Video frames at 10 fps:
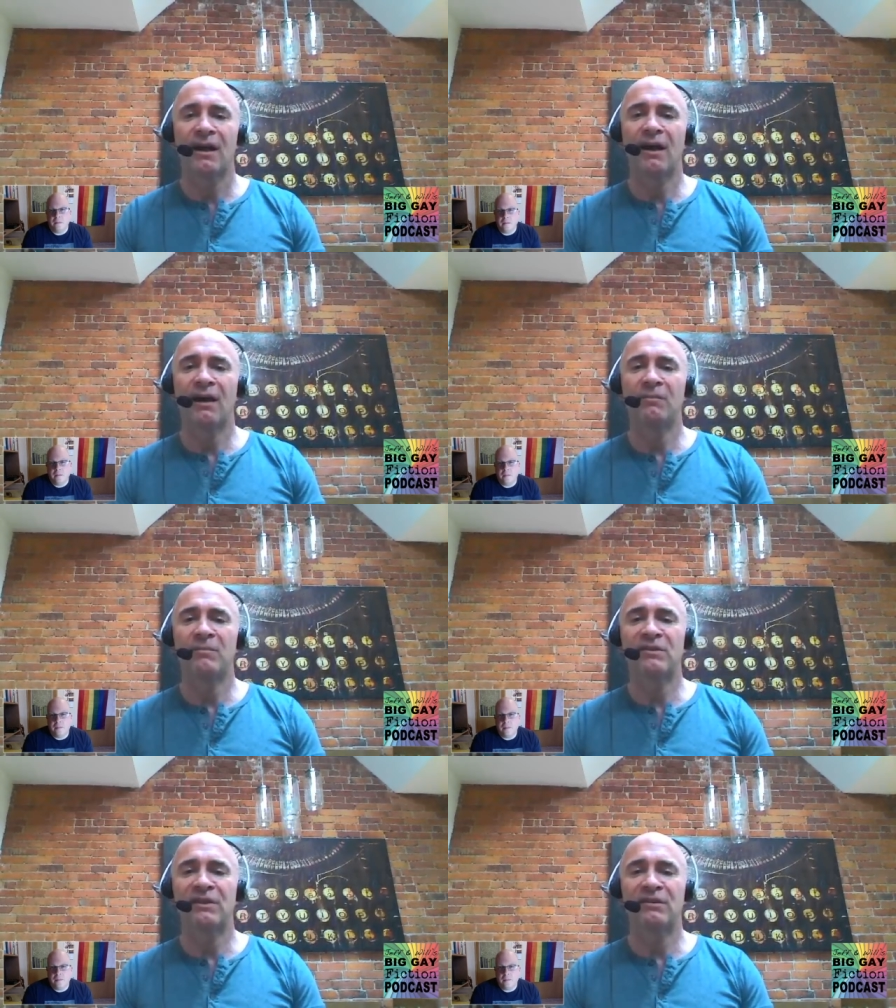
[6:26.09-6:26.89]

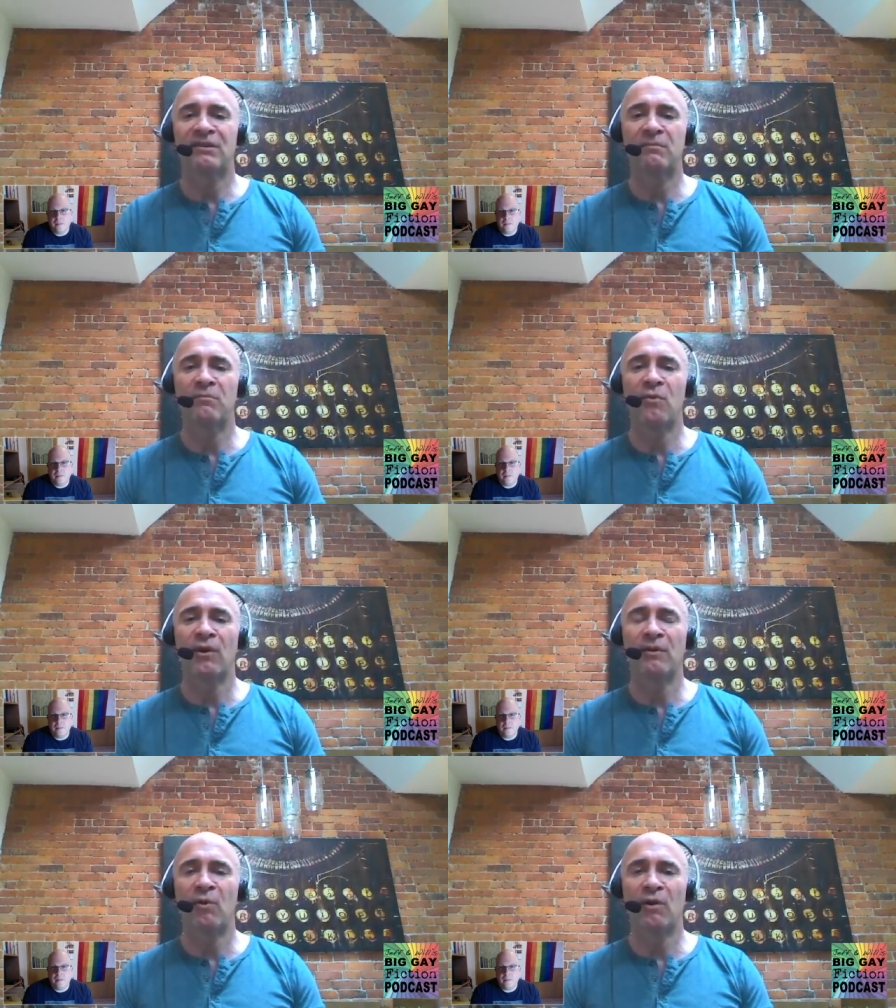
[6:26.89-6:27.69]
You see
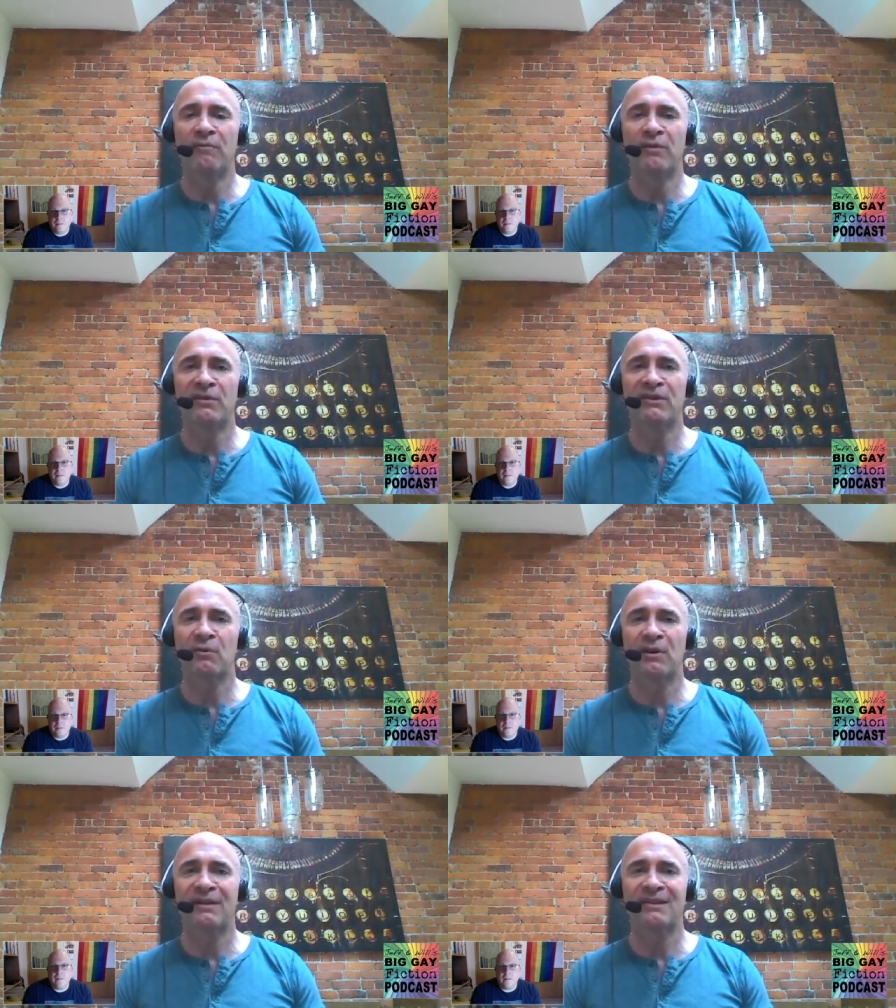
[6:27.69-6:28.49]
more and more of those
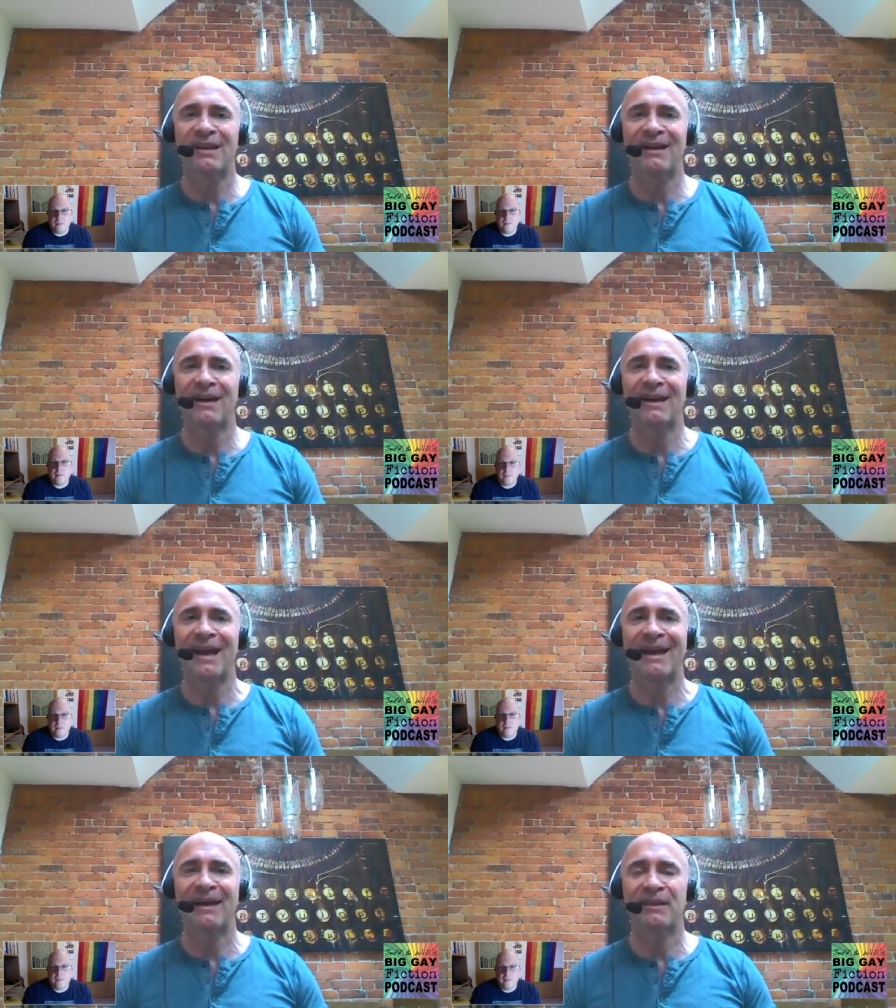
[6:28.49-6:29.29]
stories, and
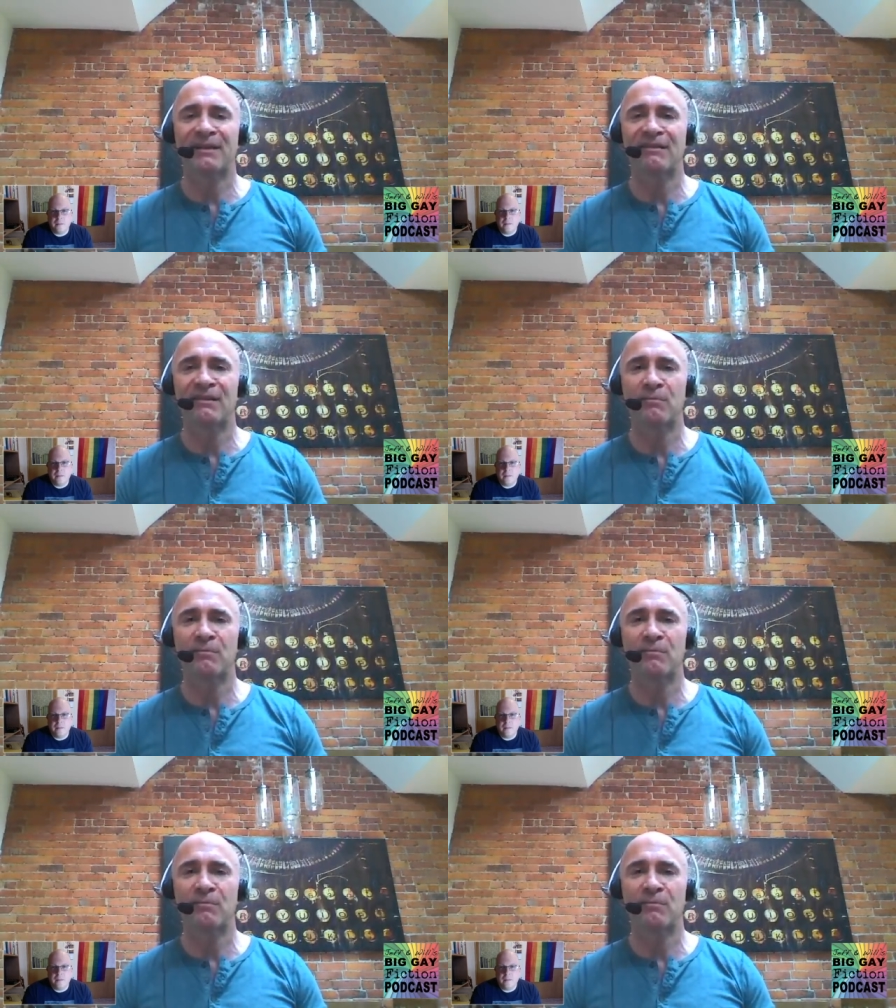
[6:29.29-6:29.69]
I think that's